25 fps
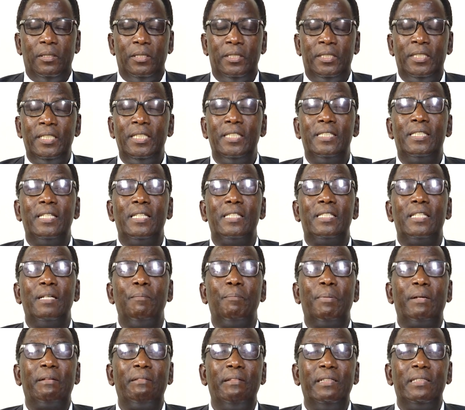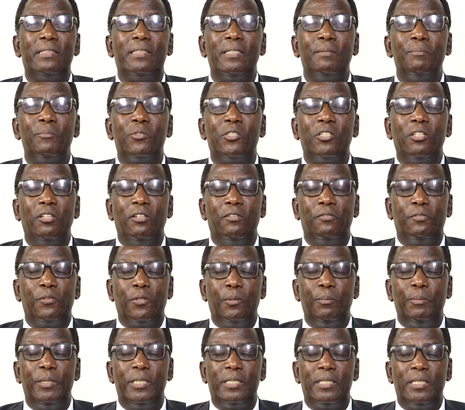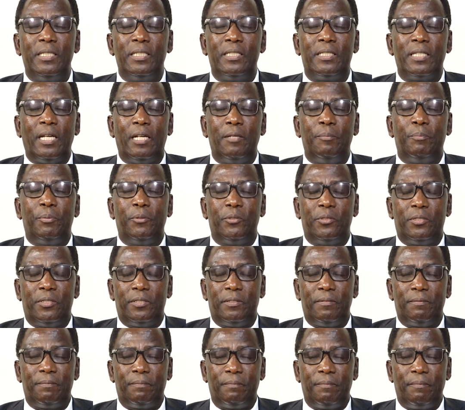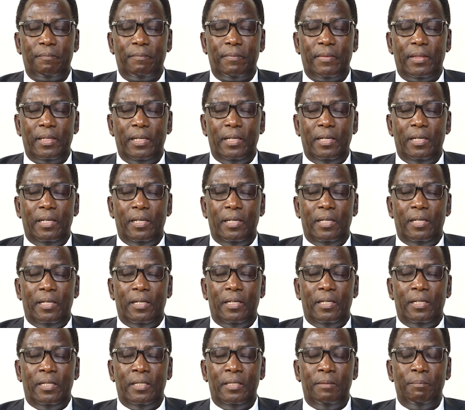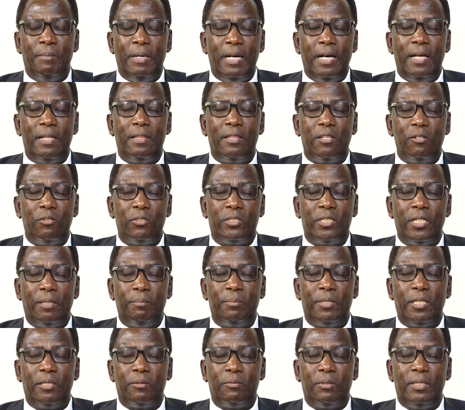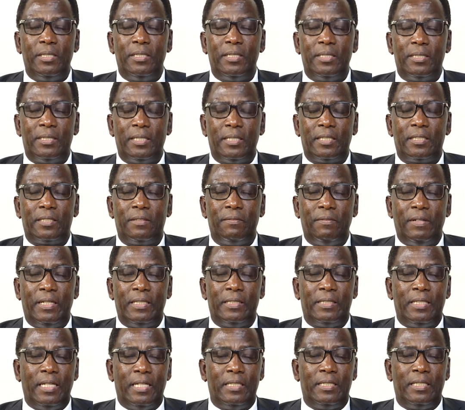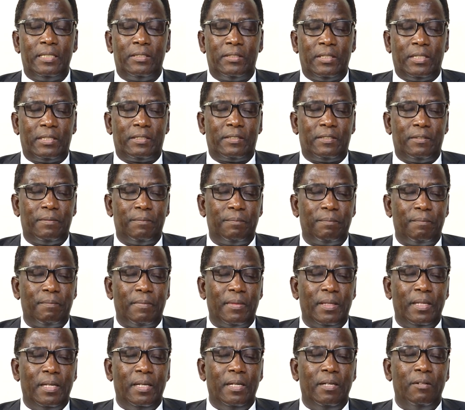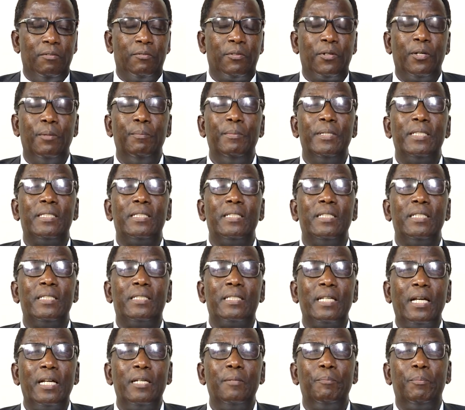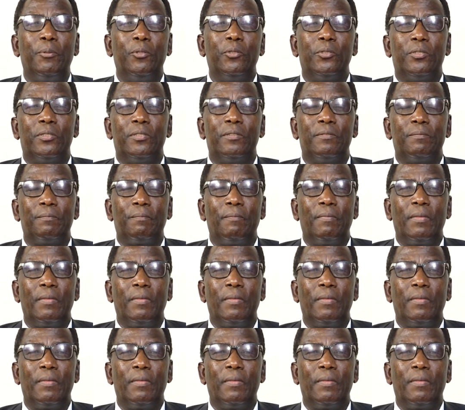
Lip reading: Jesus separates himself from his disciples. In Matthew chapter 26, verse 36, from his disciples,